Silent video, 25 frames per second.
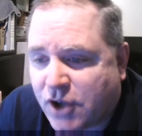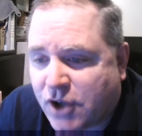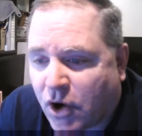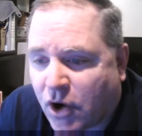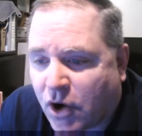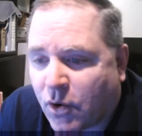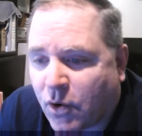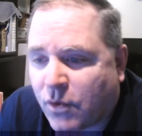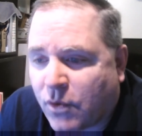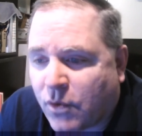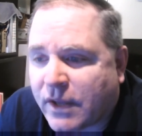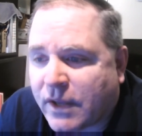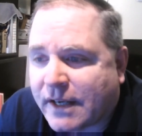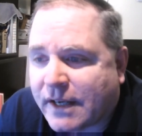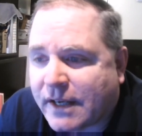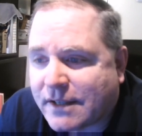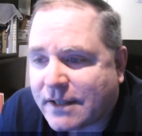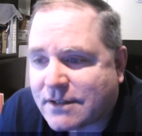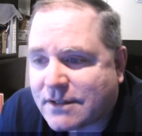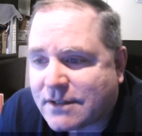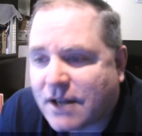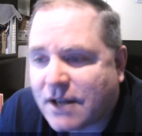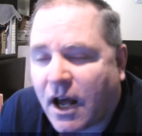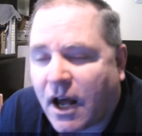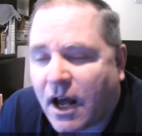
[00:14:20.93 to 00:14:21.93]
know that
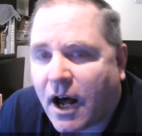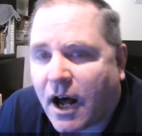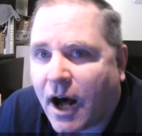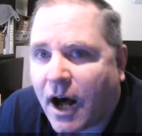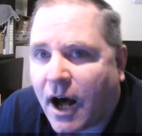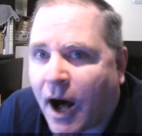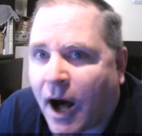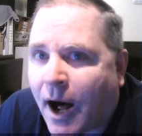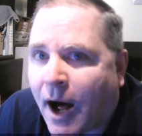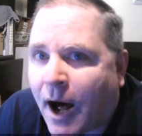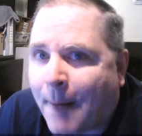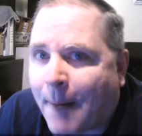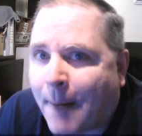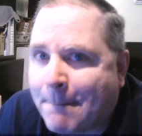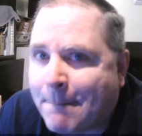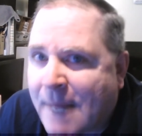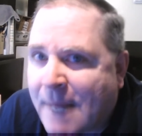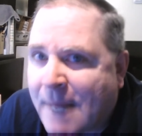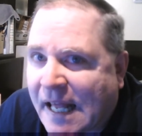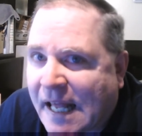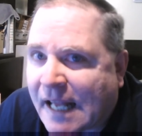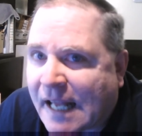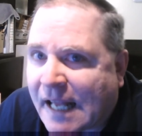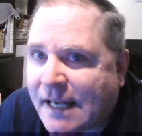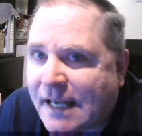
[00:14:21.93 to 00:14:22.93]
it's
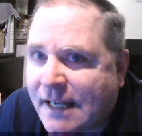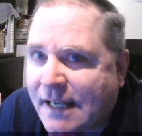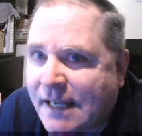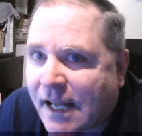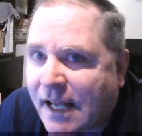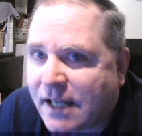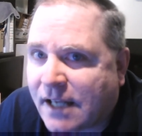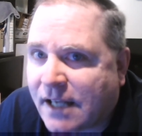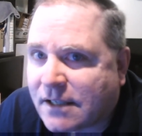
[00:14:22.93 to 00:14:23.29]
Amen,